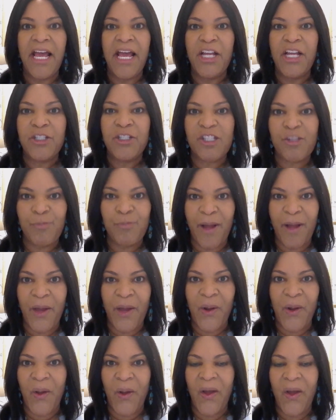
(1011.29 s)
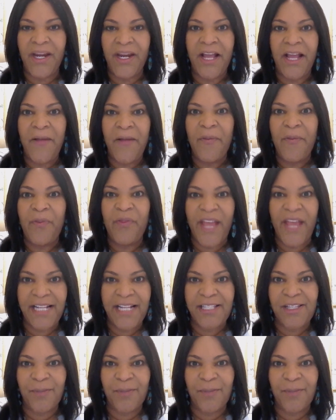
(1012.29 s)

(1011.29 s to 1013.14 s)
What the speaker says: Spot on. That's a